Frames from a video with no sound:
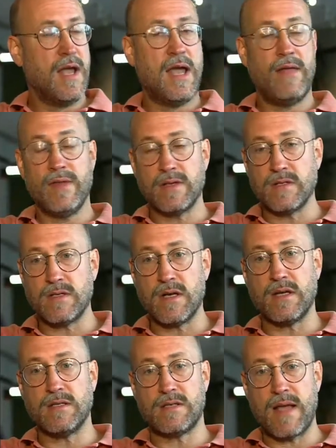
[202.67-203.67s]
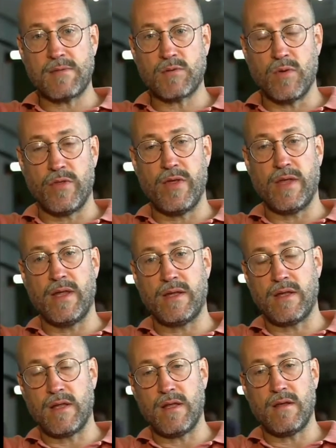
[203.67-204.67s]
And this is a conceptual thing that
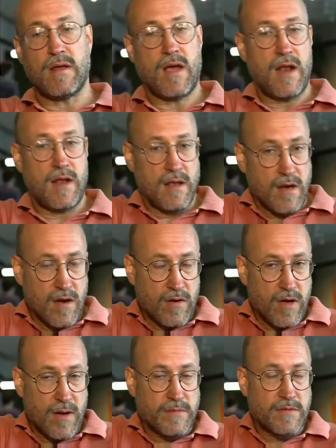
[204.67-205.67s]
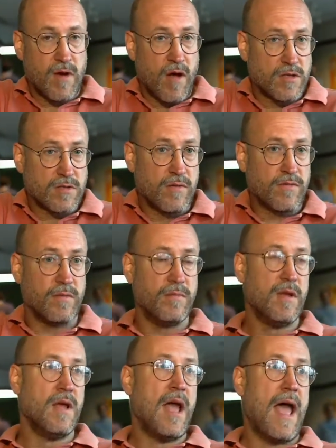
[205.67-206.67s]
kind of, you know, comes also from
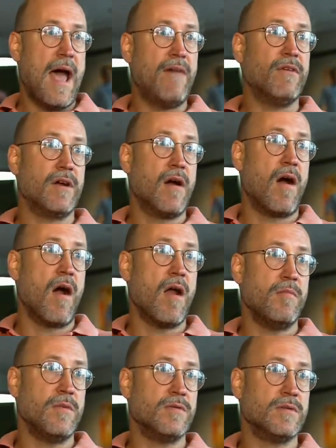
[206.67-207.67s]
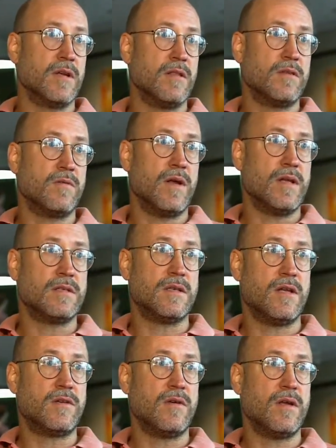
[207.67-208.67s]
avant-garde music of the 20th
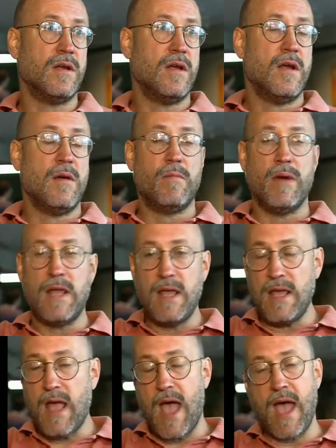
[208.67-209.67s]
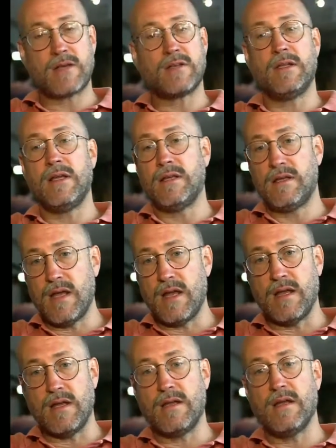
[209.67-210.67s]
century, but he actually
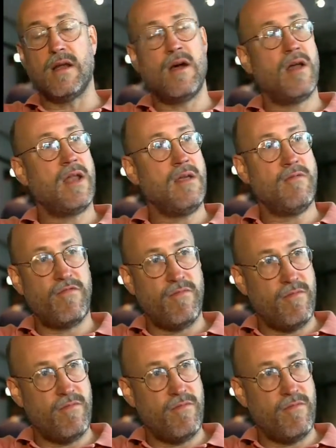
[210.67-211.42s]
did it, you know, and he